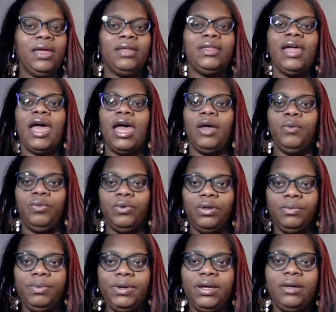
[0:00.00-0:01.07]
Now, I
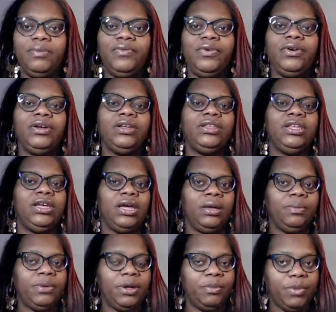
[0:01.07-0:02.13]
will be covering the
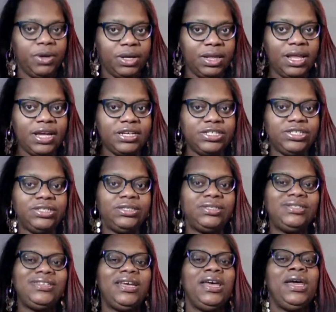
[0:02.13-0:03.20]
upcoming
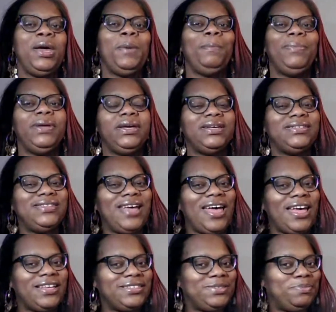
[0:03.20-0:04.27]
elections because,
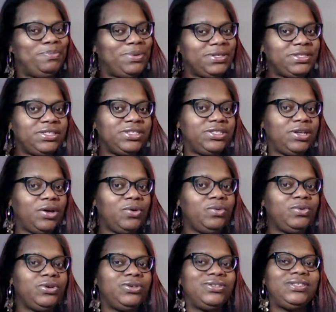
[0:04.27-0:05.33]
as business
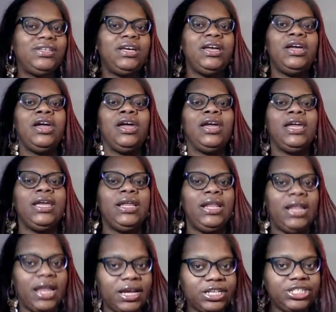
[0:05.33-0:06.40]
owners,
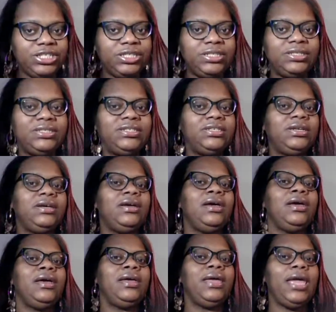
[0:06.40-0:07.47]
elections
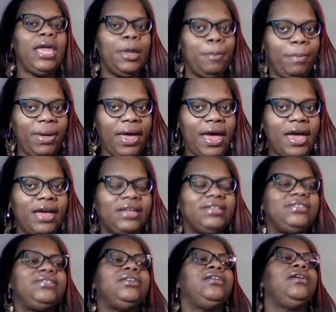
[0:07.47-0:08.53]

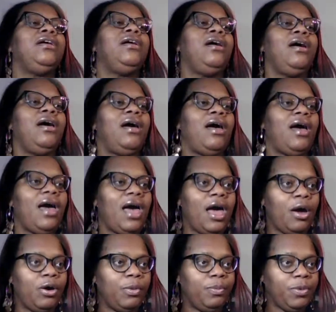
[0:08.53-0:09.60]
impact
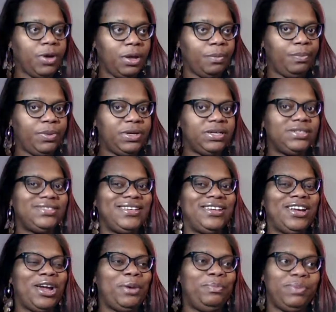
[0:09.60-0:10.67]
our companies
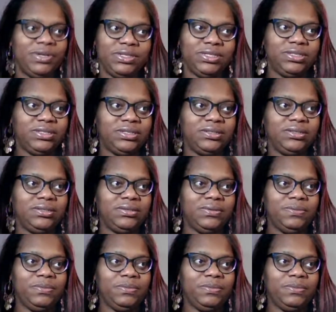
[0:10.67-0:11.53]
and our businesses.